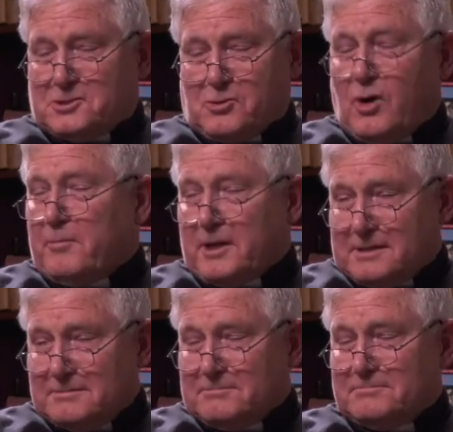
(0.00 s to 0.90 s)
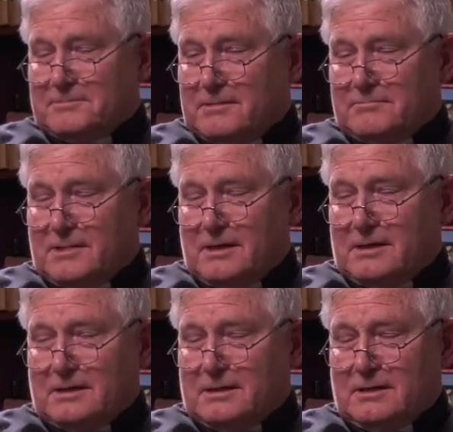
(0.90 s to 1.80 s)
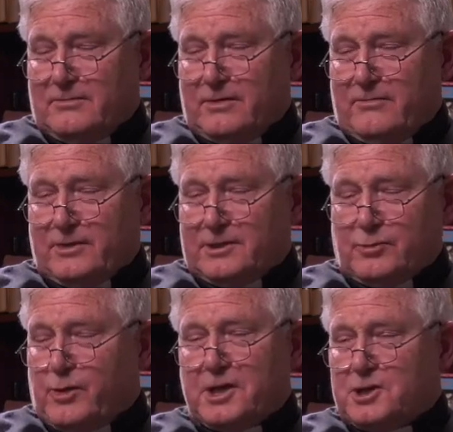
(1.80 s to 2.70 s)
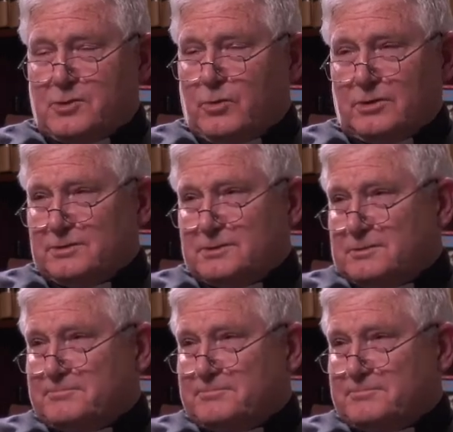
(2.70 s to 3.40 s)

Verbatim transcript: trauma of a deranged world.